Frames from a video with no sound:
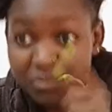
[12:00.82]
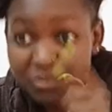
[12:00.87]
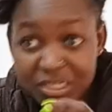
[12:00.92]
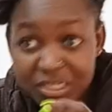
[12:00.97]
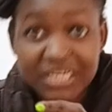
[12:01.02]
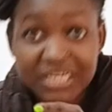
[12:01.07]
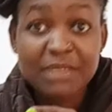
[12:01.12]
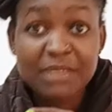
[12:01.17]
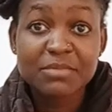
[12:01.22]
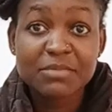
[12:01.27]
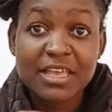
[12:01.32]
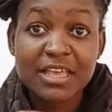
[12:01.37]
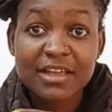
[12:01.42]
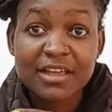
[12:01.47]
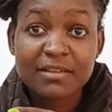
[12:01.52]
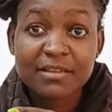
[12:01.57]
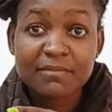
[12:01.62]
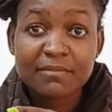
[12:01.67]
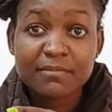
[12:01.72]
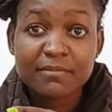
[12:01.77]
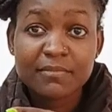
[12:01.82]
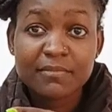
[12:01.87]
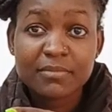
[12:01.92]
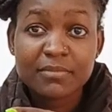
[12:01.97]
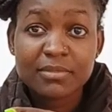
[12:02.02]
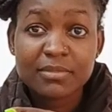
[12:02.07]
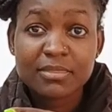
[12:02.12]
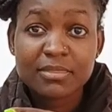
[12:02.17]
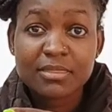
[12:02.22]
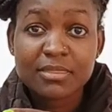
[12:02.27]
put it up there.
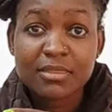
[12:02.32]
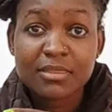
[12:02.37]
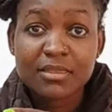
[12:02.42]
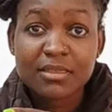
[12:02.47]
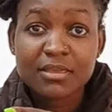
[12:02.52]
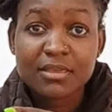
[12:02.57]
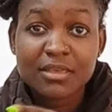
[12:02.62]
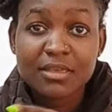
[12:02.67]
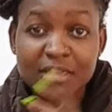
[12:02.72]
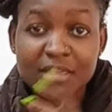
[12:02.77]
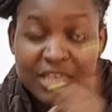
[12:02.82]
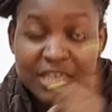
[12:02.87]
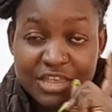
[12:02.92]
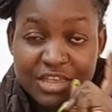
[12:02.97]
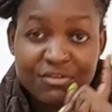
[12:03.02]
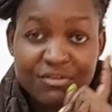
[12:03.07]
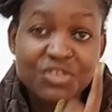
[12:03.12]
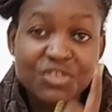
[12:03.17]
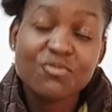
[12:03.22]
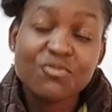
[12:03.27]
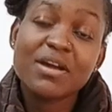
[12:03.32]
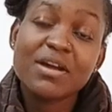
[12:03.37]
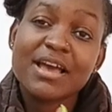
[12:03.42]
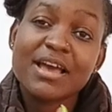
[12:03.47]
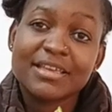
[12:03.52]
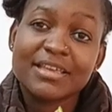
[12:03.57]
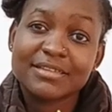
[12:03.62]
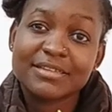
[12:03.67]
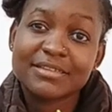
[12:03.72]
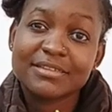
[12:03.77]
And you
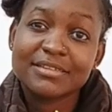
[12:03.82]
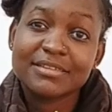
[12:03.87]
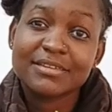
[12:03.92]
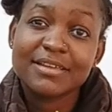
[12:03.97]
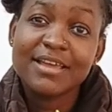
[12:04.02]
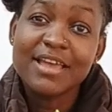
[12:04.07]
guys,